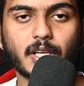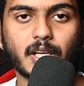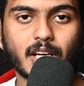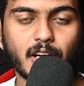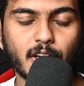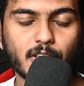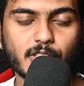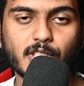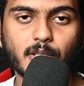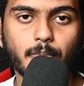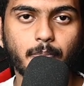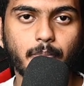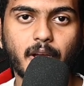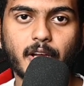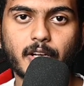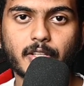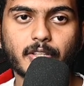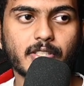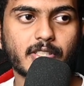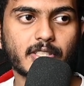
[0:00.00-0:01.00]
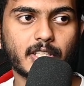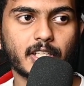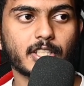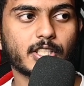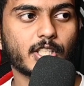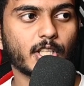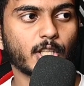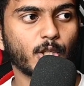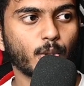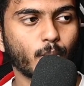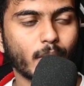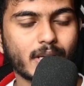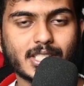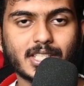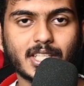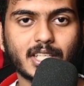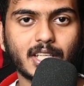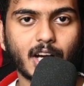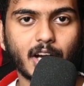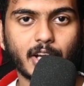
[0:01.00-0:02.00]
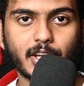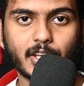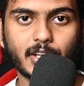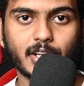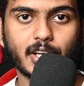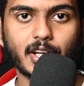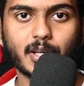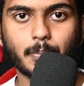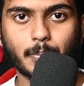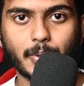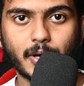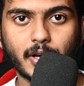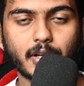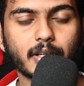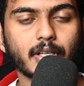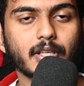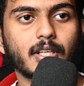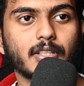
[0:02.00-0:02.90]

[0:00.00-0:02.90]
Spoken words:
Currency pair in the sense USD INR pair.